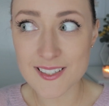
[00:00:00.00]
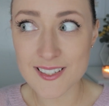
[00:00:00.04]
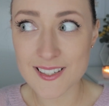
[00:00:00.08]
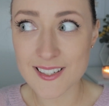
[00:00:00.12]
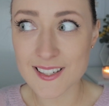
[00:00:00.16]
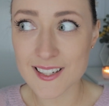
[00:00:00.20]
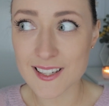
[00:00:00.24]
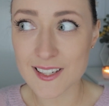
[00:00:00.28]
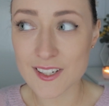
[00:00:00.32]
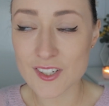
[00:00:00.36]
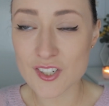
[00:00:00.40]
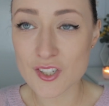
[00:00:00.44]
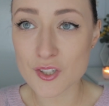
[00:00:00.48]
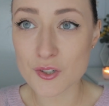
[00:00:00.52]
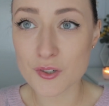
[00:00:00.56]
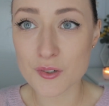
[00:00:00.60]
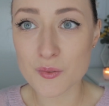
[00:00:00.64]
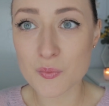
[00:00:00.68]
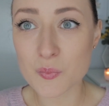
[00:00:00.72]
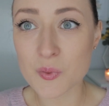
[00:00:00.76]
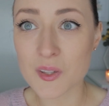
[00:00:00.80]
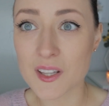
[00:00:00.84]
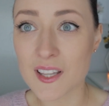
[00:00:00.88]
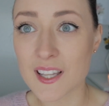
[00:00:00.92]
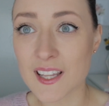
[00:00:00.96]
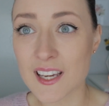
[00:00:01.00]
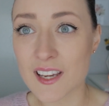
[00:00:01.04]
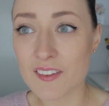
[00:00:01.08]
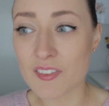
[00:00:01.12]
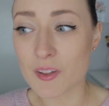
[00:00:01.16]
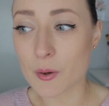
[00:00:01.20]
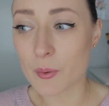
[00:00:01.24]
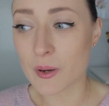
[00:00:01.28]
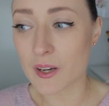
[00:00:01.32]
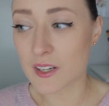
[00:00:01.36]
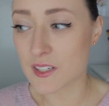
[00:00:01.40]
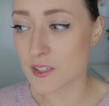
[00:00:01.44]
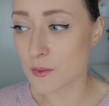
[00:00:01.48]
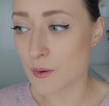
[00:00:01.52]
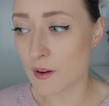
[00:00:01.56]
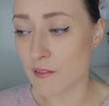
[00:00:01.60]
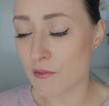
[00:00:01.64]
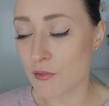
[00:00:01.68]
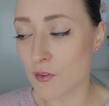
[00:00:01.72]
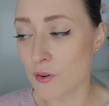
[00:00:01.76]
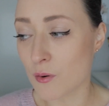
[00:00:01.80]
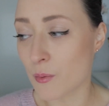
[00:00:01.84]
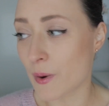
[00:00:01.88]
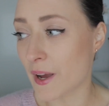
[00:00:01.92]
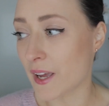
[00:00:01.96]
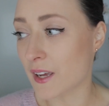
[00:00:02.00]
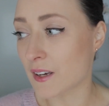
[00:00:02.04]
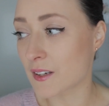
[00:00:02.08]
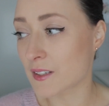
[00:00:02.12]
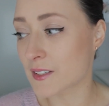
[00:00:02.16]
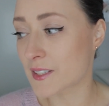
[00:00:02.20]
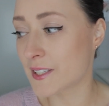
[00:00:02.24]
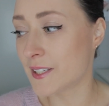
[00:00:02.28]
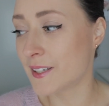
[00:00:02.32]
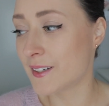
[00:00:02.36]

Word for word: And he just couldn't believe that we had to wait four weeks.